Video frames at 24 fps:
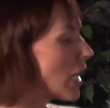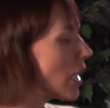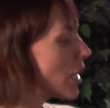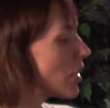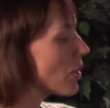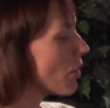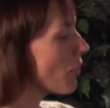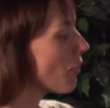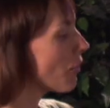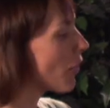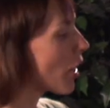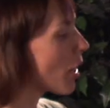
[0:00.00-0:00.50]

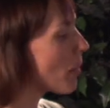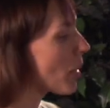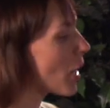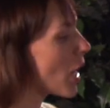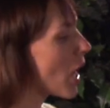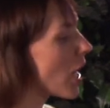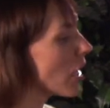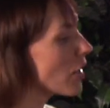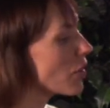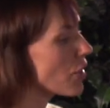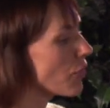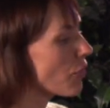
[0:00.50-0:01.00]
So
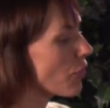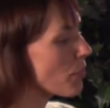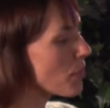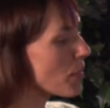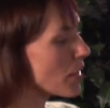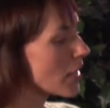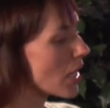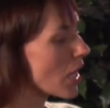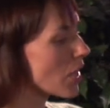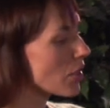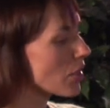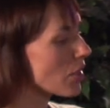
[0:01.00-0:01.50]
Pharmacology for
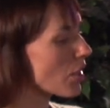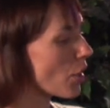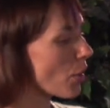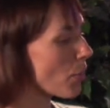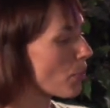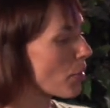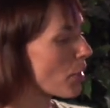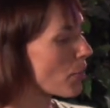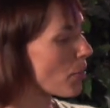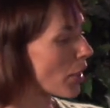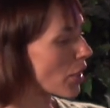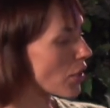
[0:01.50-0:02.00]
Massage
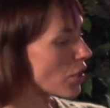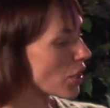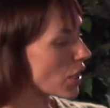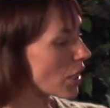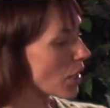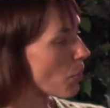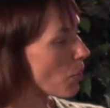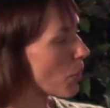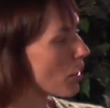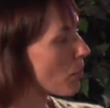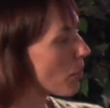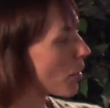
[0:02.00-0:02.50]
Therapy by
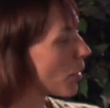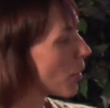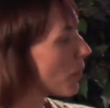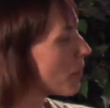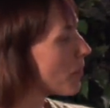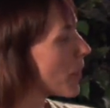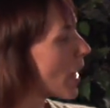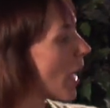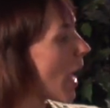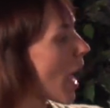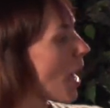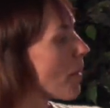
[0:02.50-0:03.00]
Jean
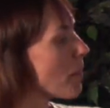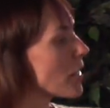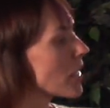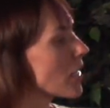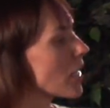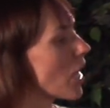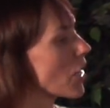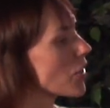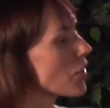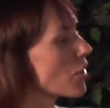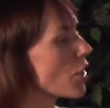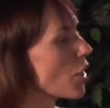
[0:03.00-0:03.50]
Wimble, A
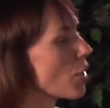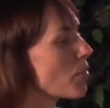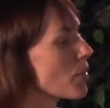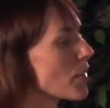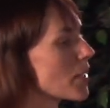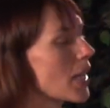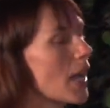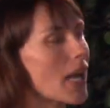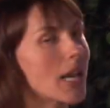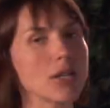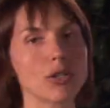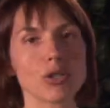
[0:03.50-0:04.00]
Massage Therapist's
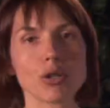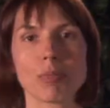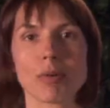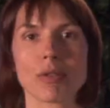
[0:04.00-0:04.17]
Guide to